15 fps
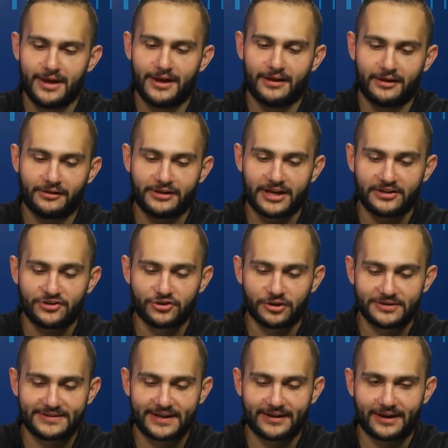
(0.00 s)
Okay, sure
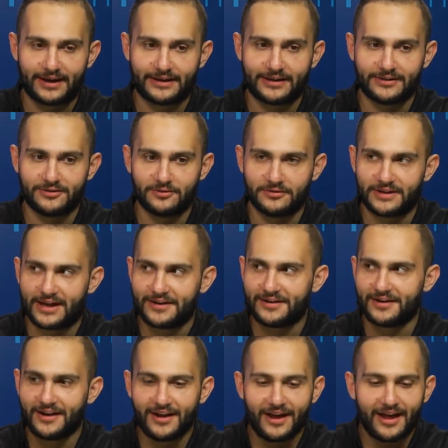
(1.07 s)
thing. I can do that.
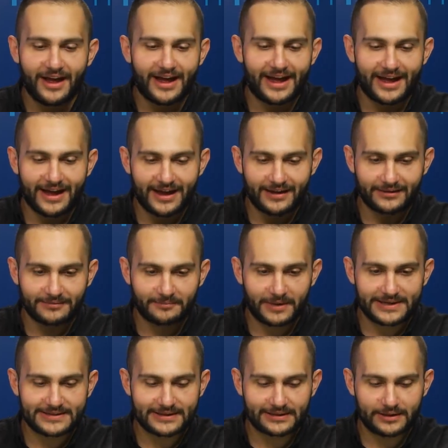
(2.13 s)
And
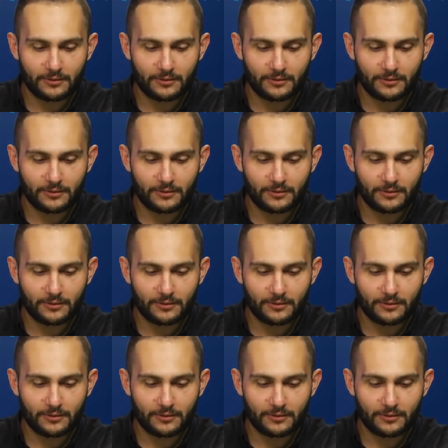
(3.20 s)
basically